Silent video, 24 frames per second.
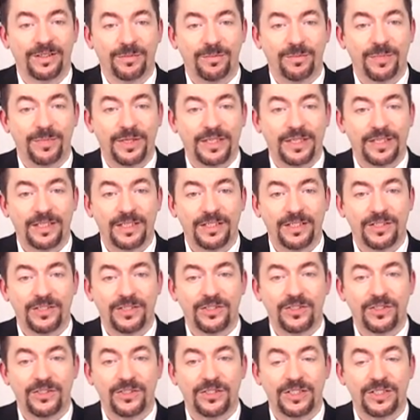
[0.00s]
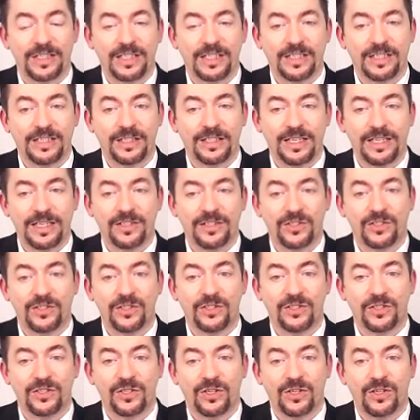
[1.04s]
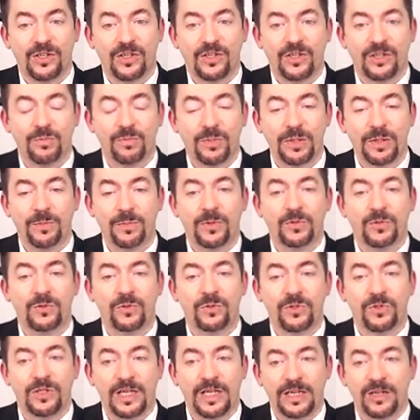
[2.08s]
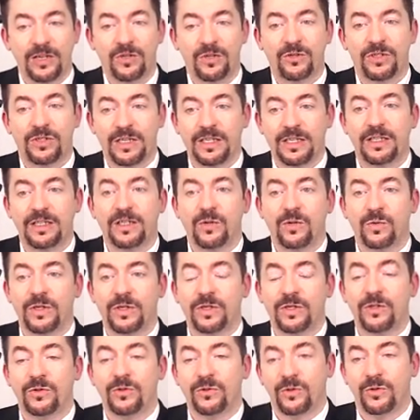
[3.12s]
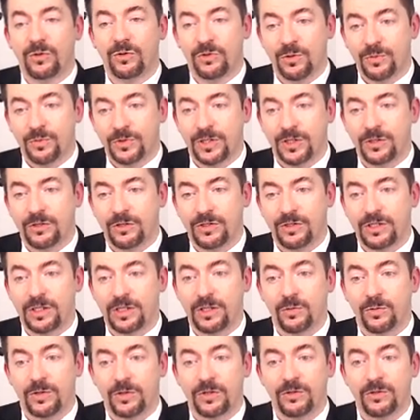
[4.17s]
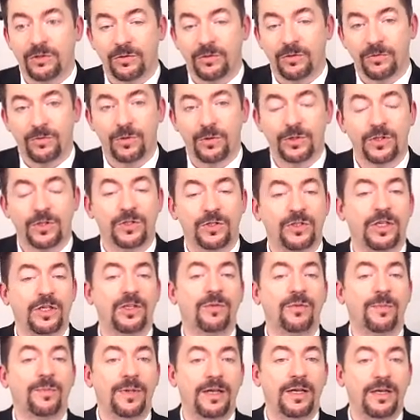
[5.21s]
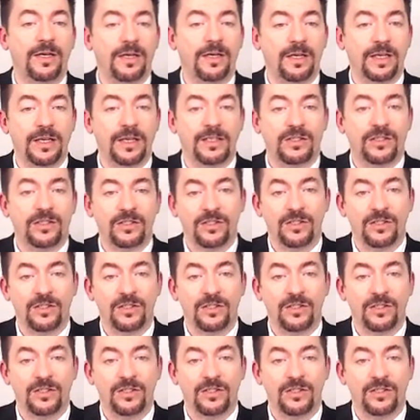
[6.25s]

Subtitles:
because it lets the people that you're dealing with, or the groups that you're dealing with, or the forces that you're pitted against,